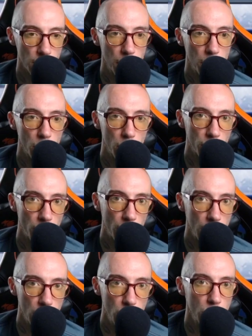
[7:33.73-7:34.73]
people who are
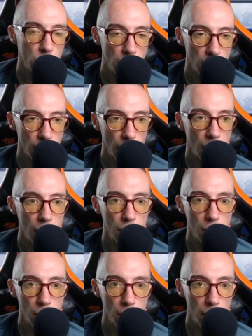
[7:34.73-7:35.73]
very new to the
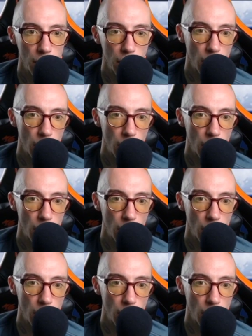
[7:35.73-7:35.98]
game and maybe